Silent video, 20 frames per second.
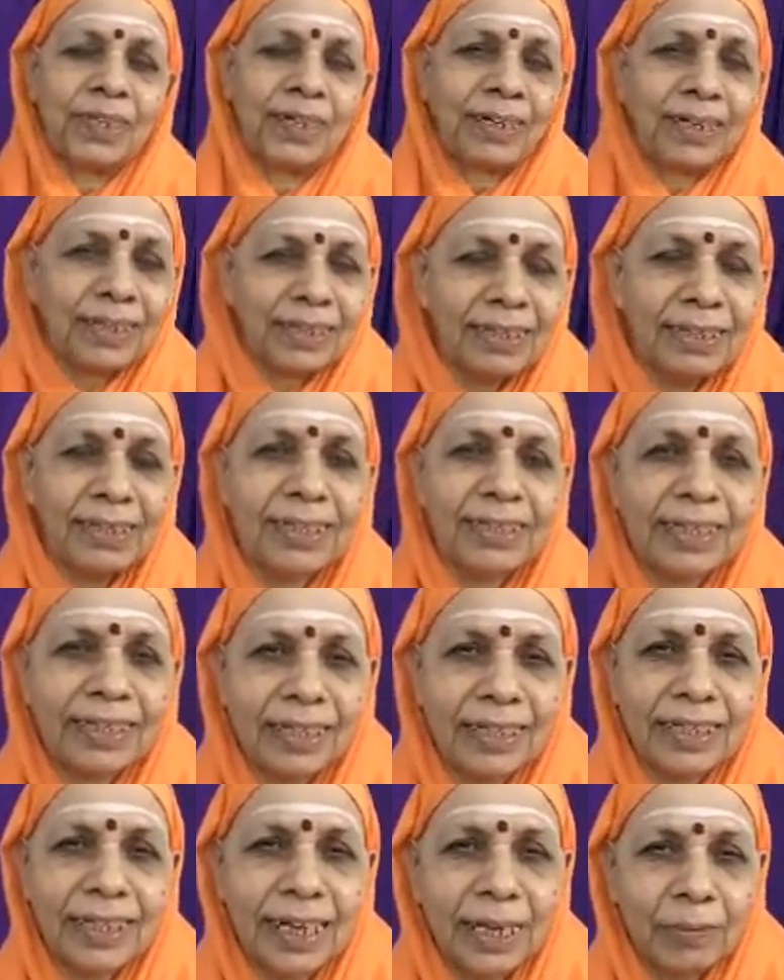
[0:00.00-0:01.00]
Na
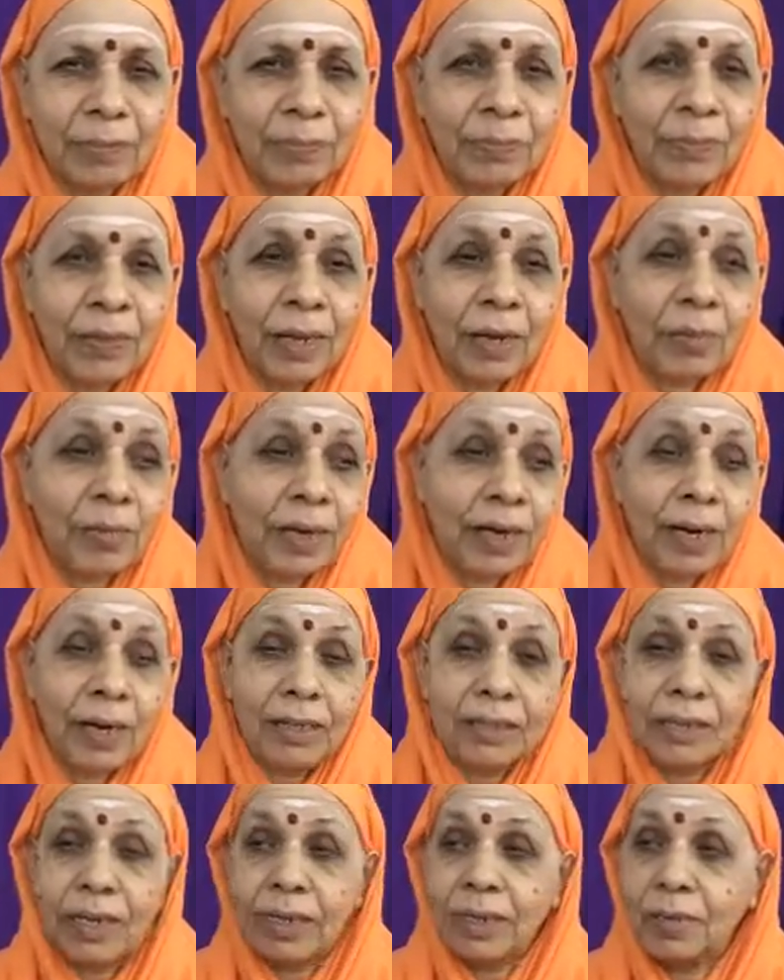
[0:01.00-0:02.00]
drishyate.
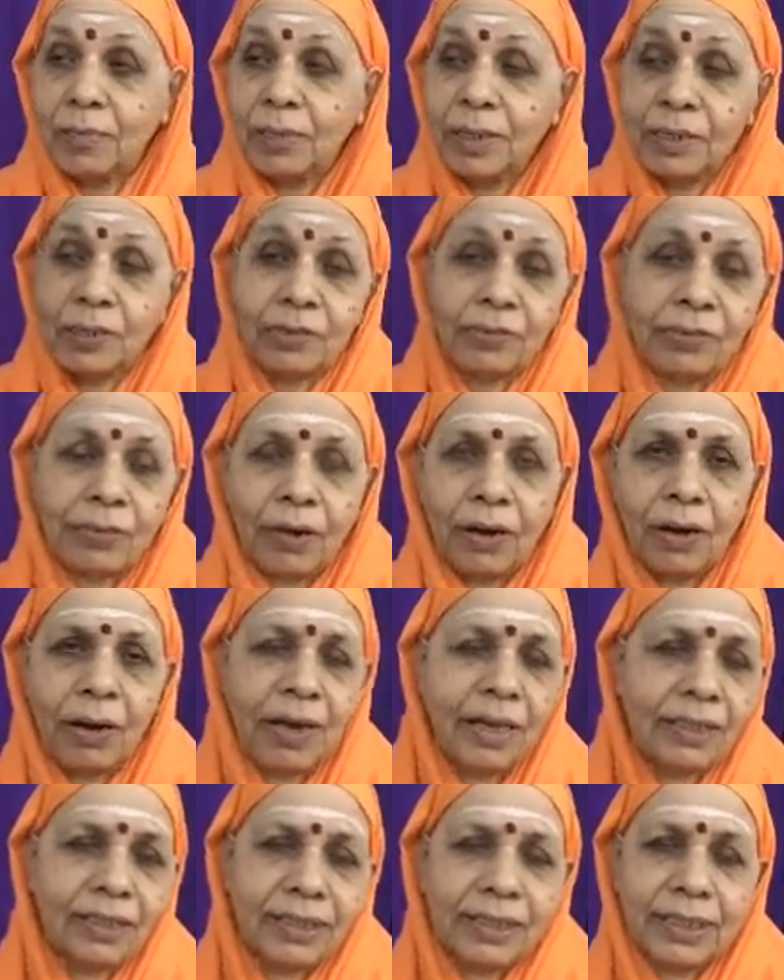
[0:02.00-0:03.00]
Because that much
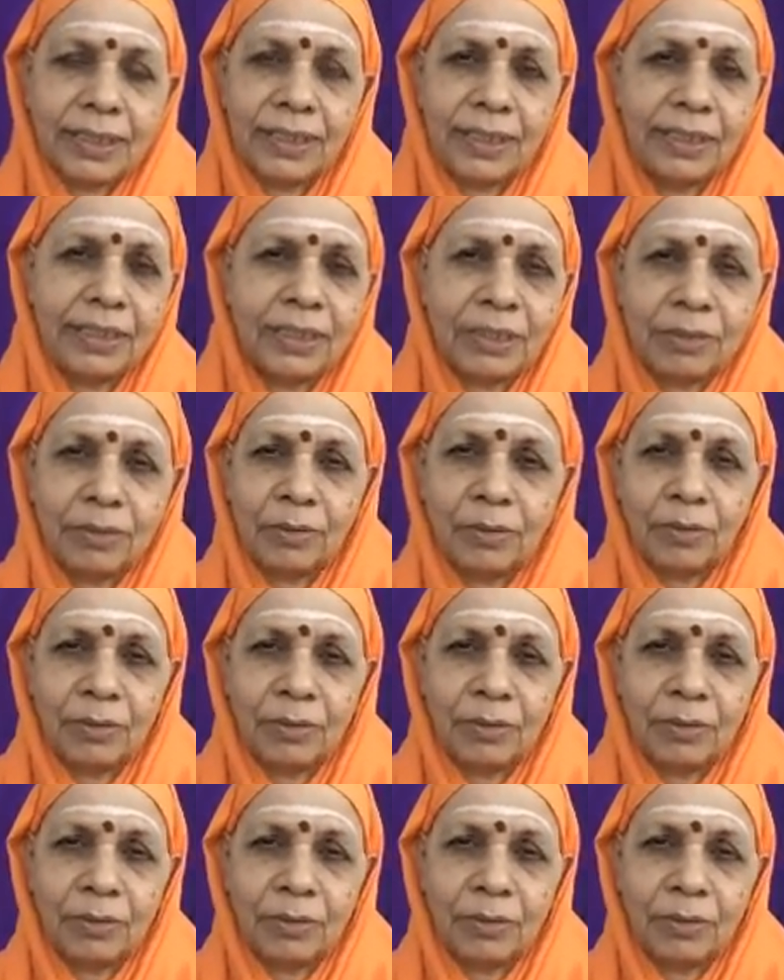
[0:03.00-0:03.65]
fast it is